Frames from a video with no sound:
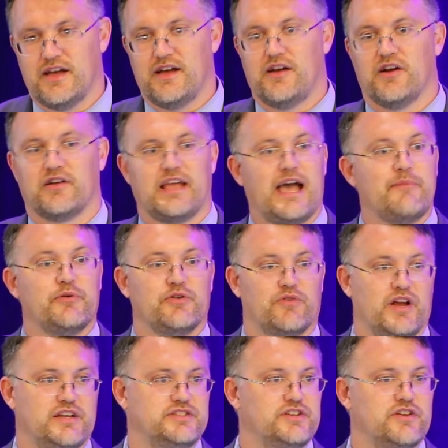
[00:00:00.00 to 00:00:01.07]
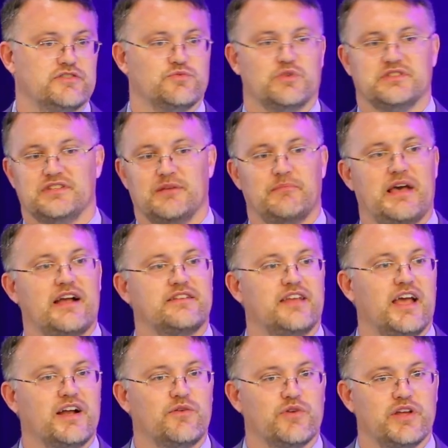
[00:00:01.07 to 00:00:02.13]
our capital ratios? What's the impact
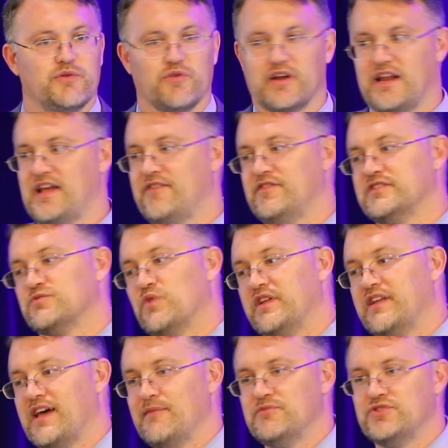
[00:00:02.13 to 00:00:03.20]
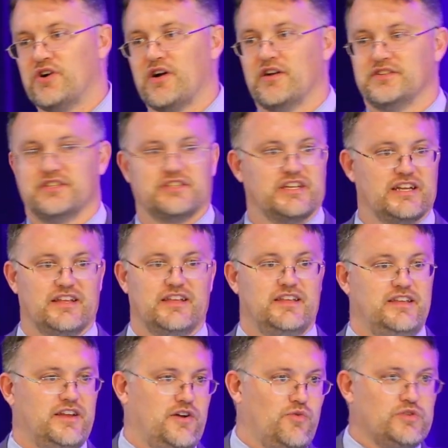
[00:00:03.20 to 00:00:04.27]
to equity? We're going to have this one-time charge. It's
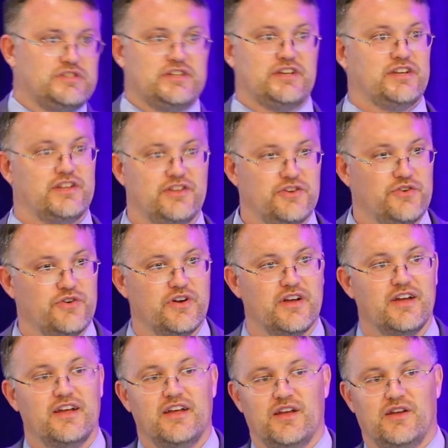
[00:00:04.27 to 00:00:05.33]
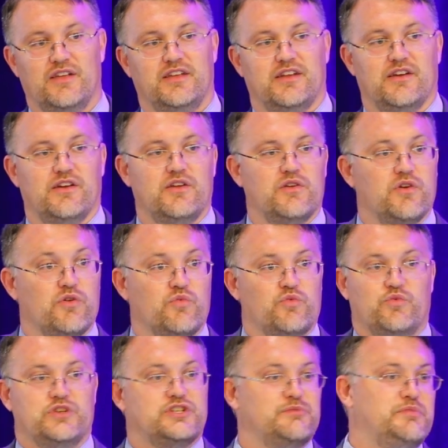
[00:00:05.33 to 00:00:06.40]
going to, what's it going to do?
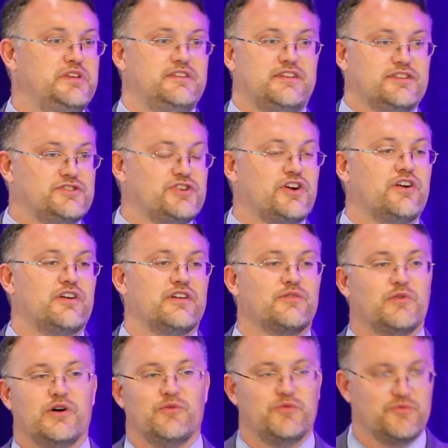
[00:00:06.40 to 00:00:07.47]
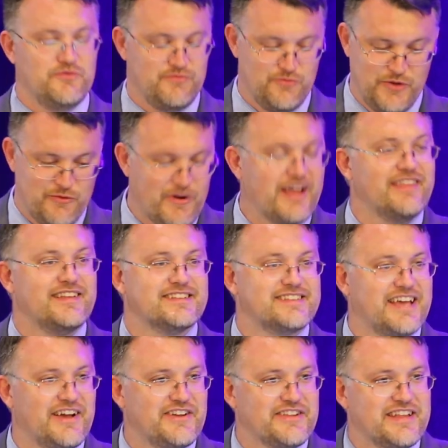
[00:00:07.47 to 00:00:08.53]
We should be concerned. Well, we ran
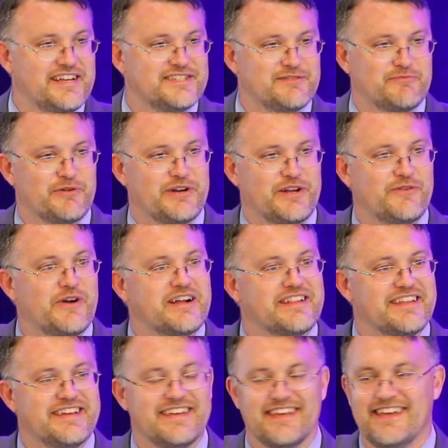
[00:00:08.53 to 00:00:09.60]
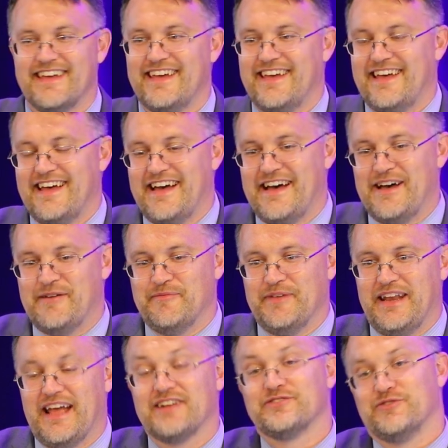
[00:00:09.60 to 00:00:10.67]
this calculation pretty quickly.
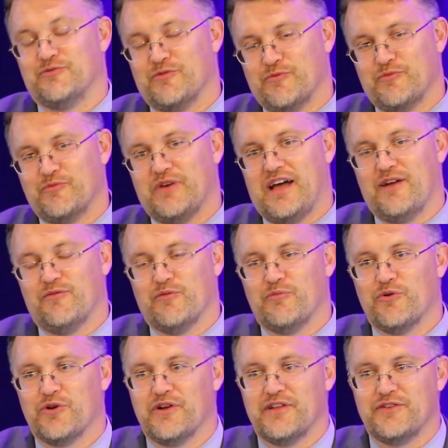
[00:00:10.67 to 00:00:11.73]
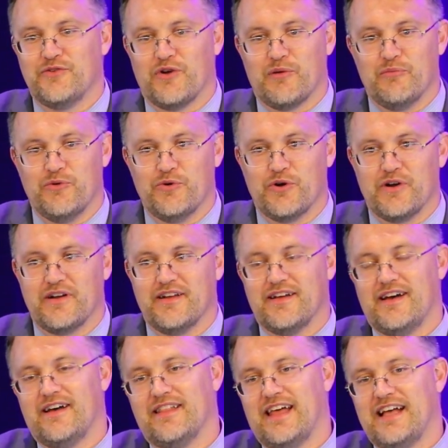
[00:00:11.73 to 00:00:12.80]
And actually, I reported it to our board
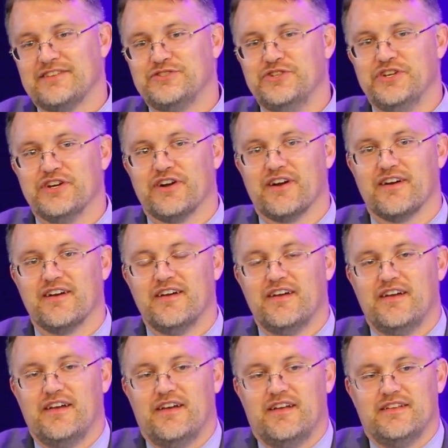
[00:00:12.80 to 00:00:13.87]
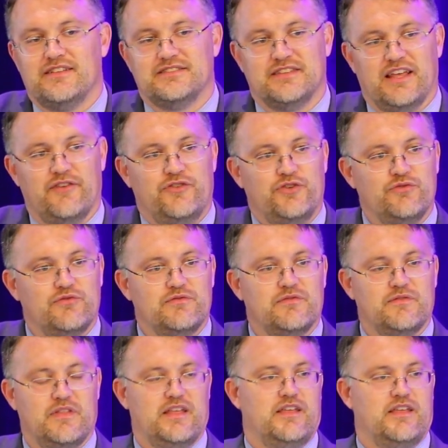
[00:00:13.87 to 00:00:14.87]
last year. If you